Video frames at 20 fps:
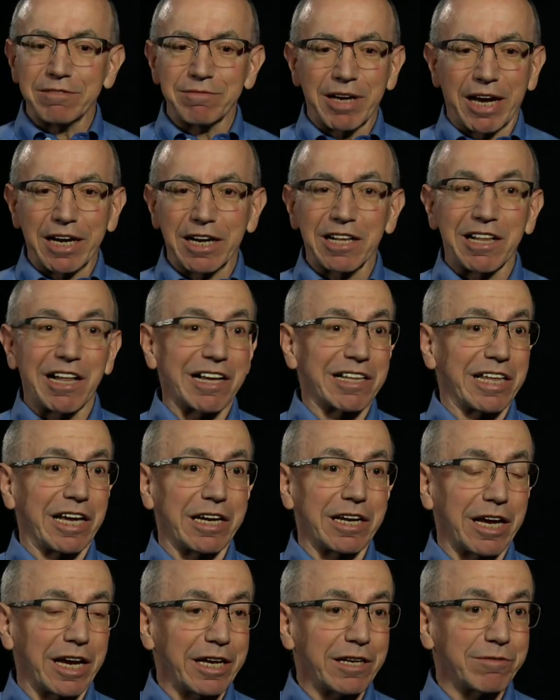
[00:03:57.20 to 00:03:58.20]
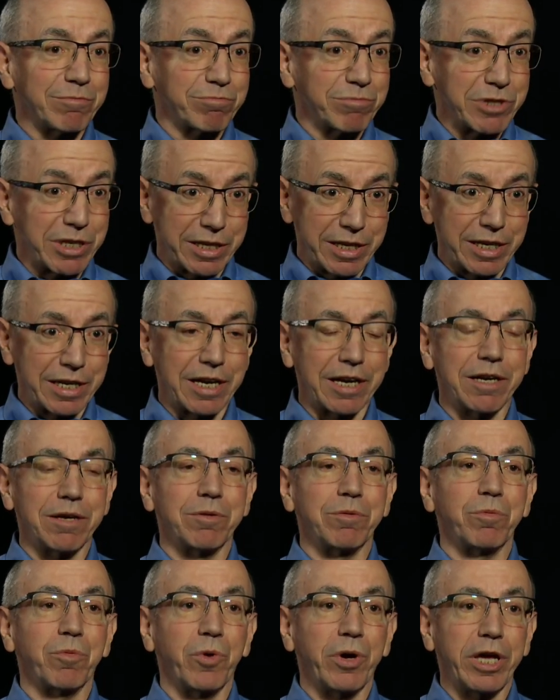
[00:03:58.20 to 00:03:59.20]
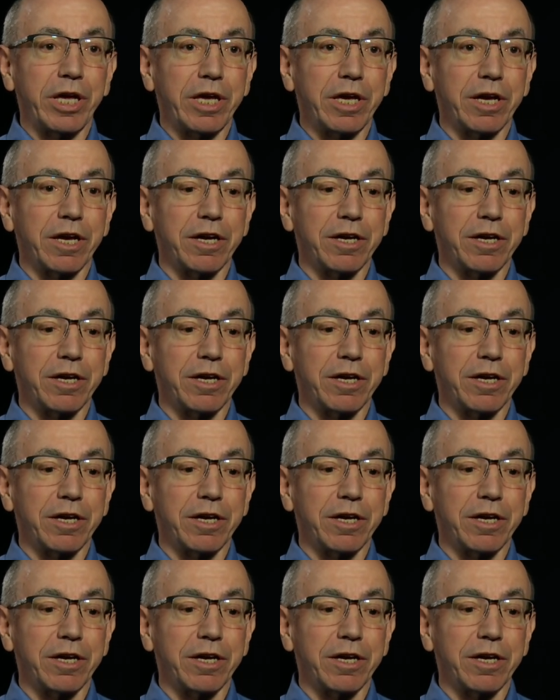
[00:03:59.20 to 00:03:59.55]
9 o'clock that night, Sunday night, we